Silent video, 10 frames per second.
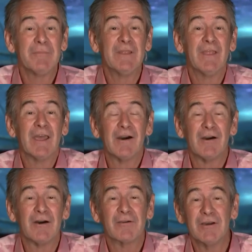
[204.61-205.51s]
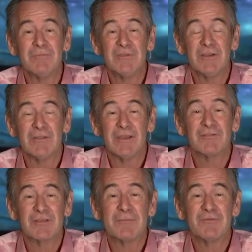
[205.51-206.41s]
I mean, they are, um, you know,
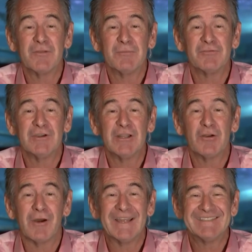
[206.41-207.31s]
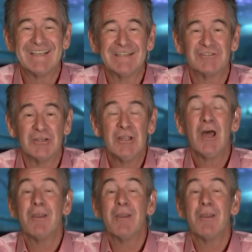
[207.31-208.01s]
they, some of them are really quite intelligent.